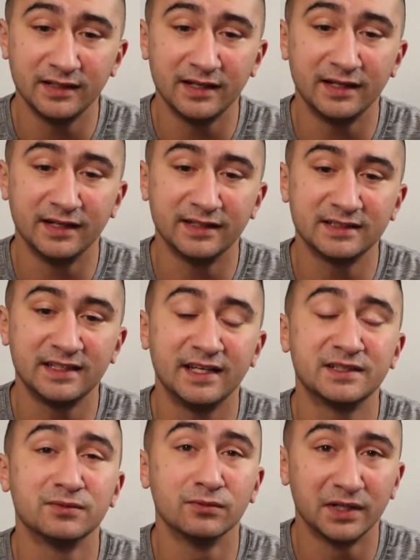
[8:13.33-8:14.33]
and it
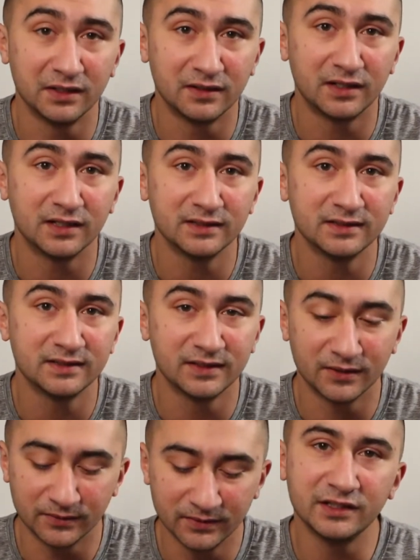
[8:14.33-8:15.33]
gets real hot.
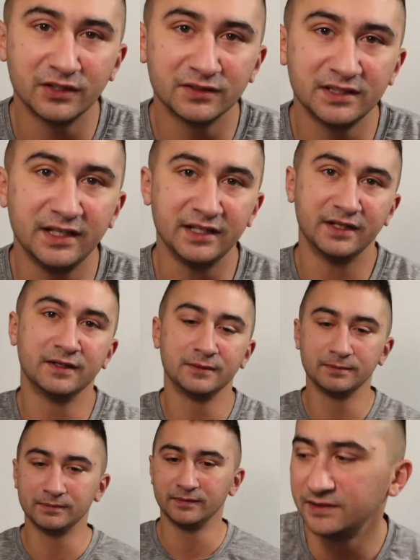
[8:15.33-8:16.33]
So I chose the in-ear.
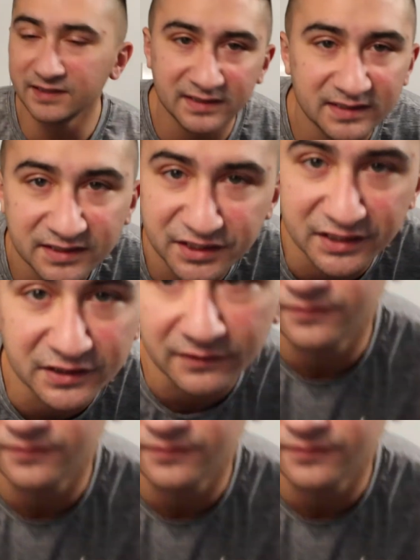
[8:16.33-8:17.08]
Just a suggestion